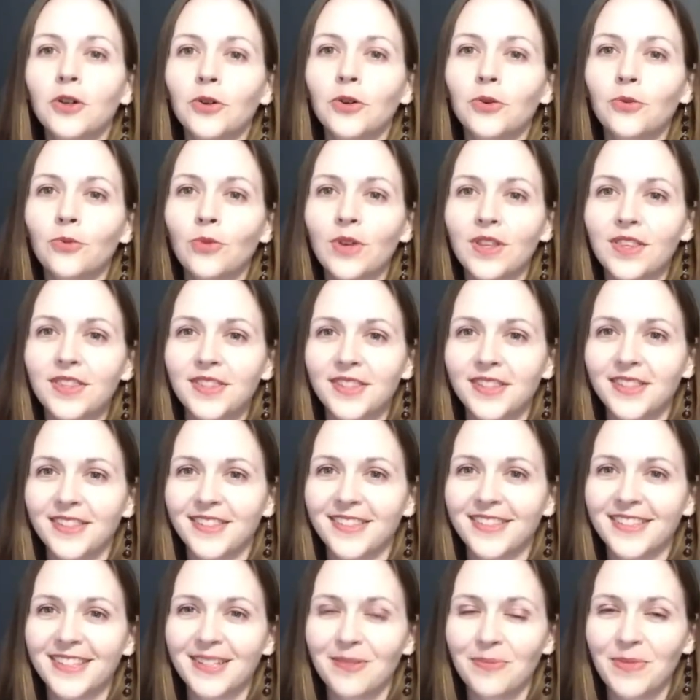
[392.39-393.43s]
with
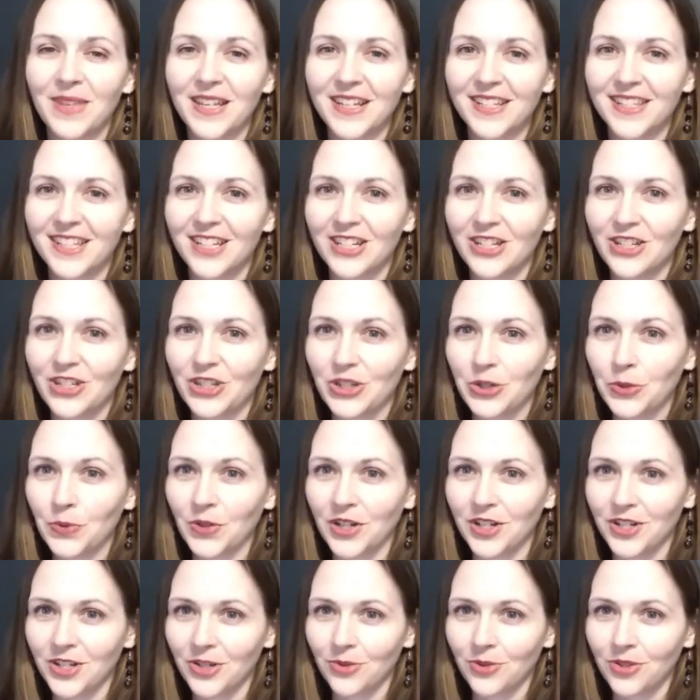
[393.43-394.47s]
some things that you want
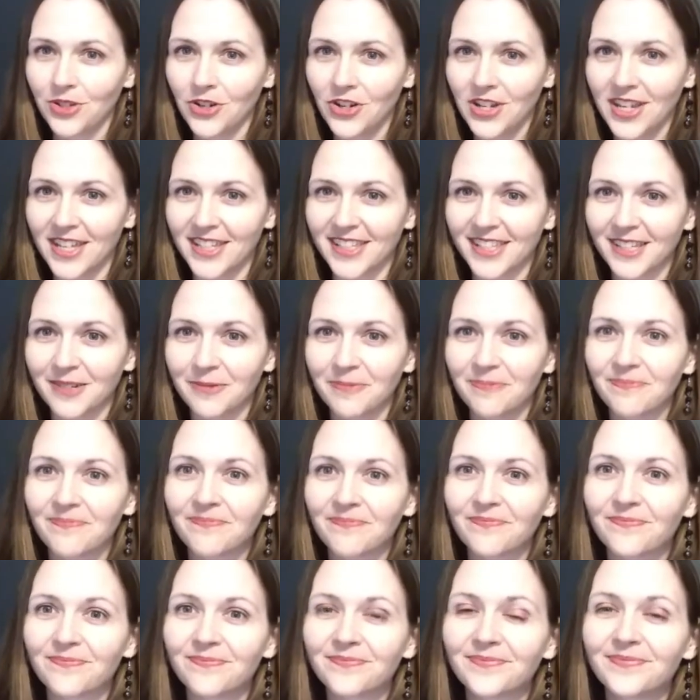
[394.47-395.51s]
to do with your kids.
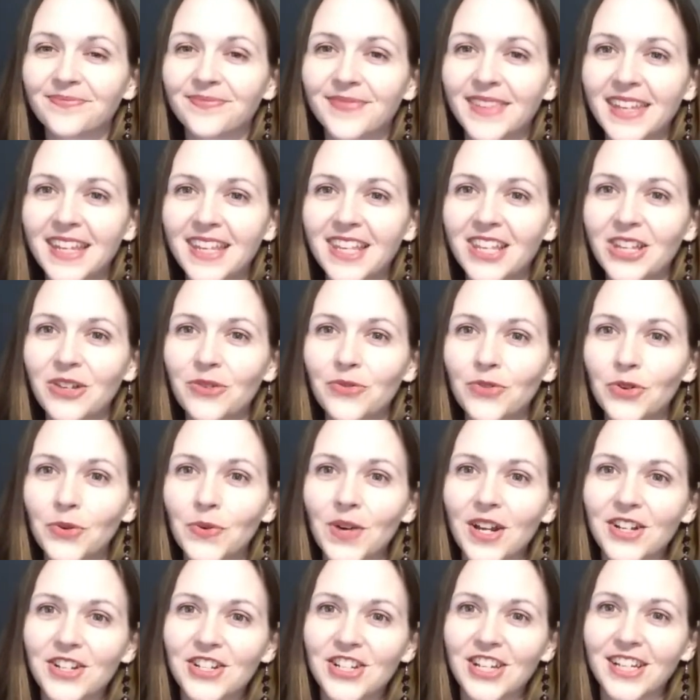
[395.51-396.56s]
Thank you for
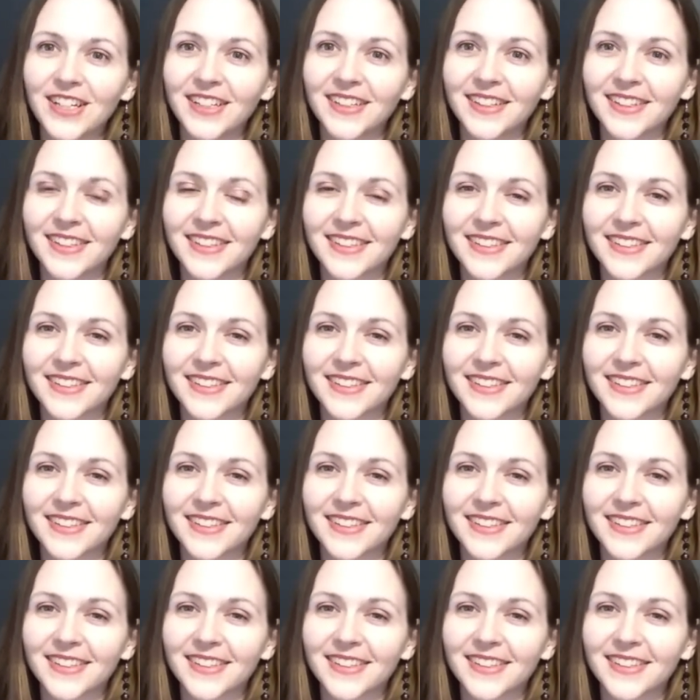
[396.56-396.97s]
watching.